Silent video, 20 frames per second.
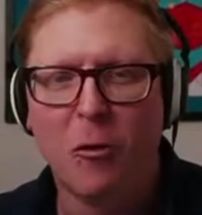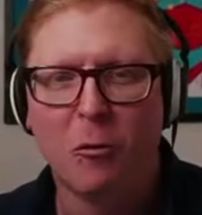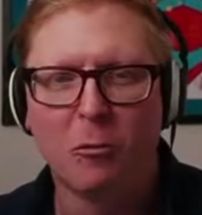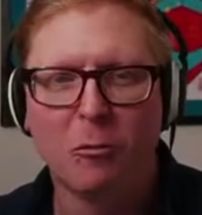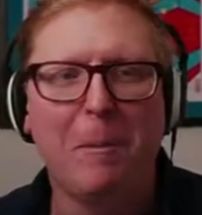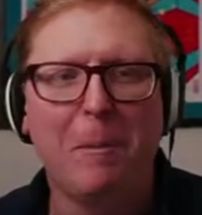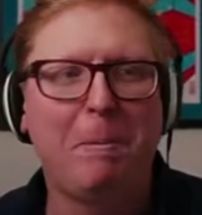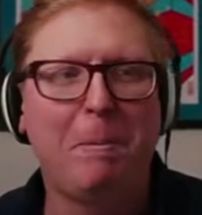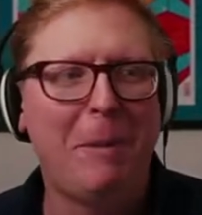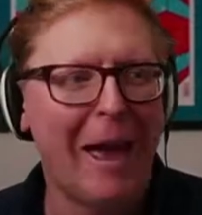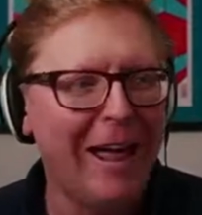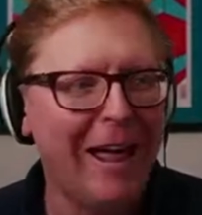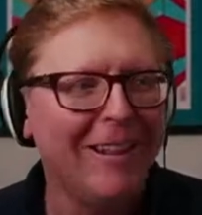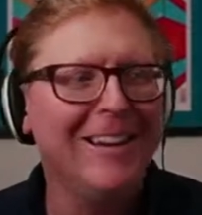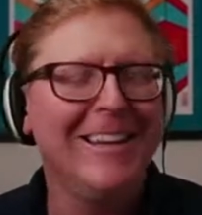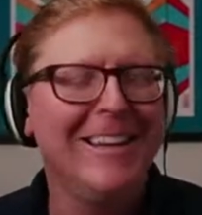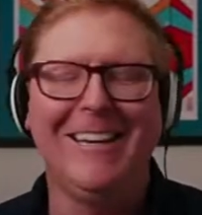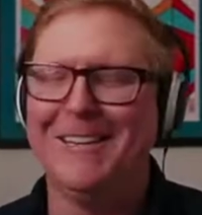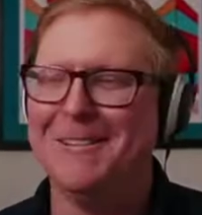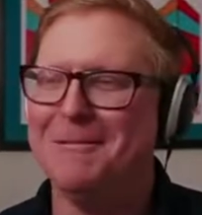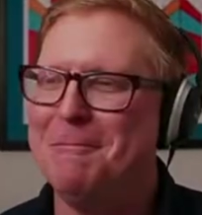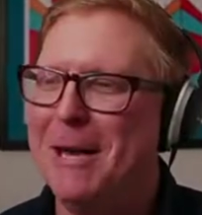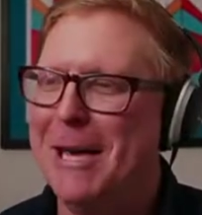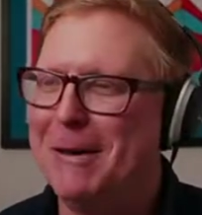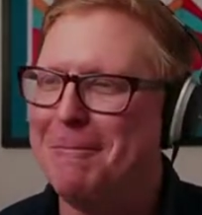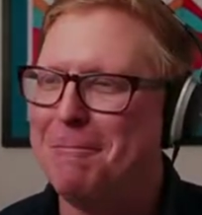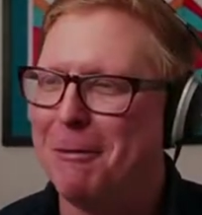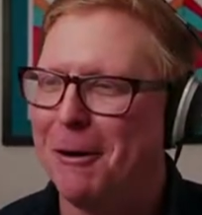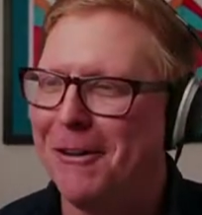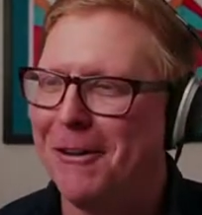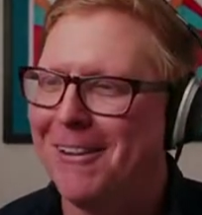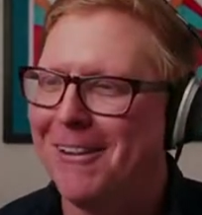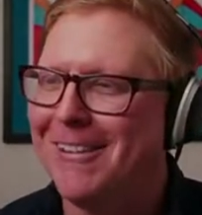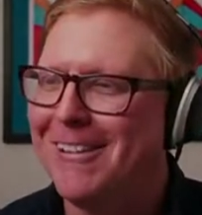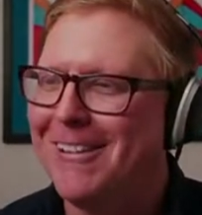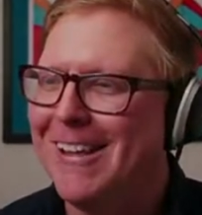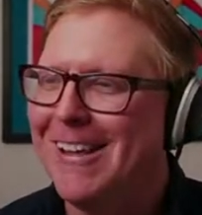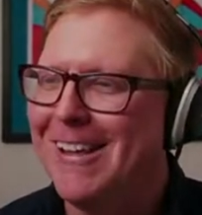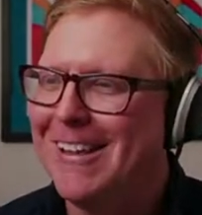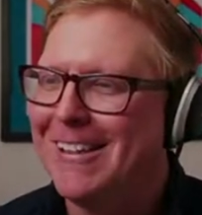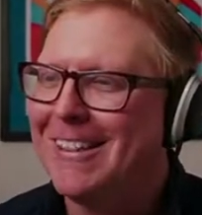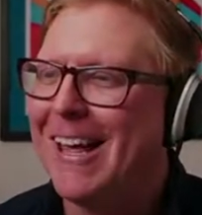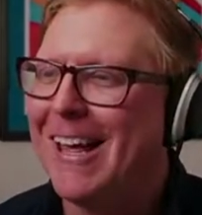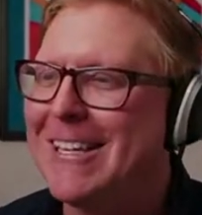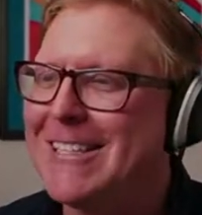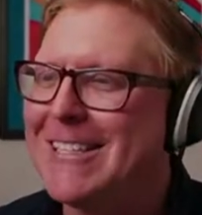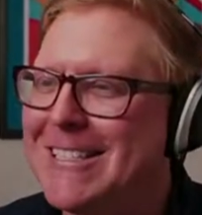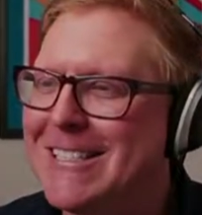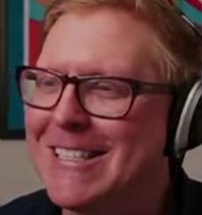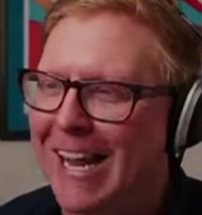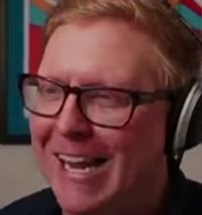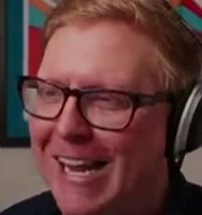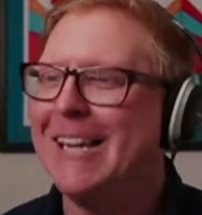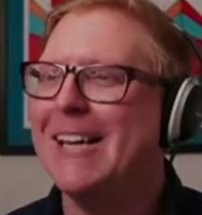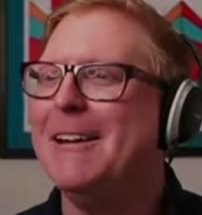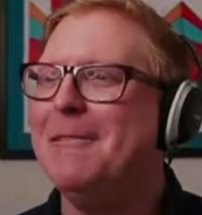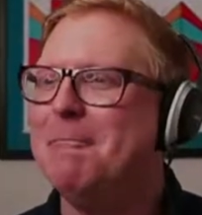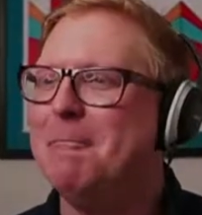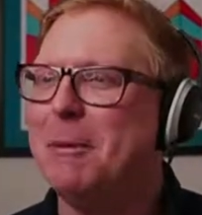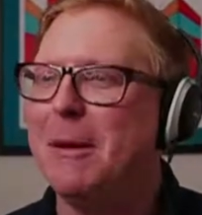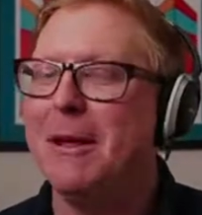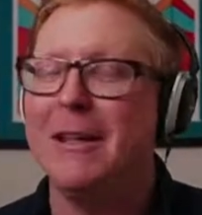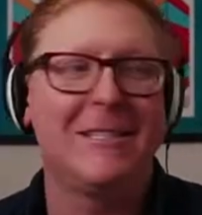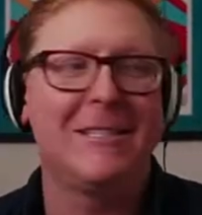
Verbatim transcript: repelling people, like sending